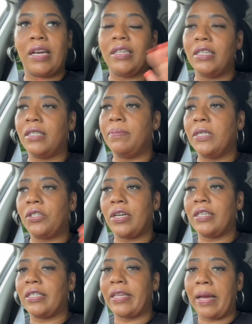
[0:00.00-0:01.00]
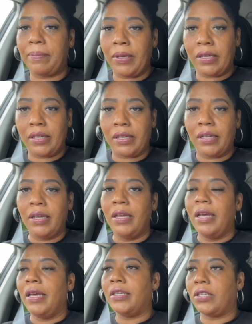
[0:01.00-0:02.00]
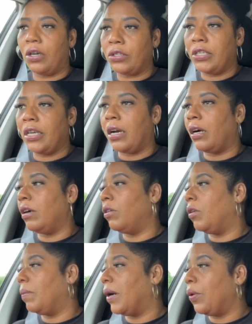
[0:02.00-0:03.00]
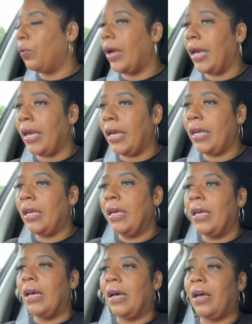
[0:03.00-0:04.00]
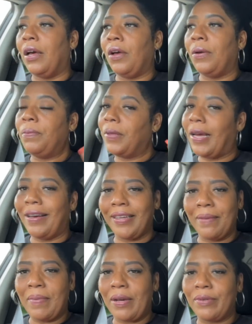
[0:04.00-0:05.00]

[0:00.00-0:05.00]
I've just been trying to stop in and talk to y'all on my way. Um, I'll get back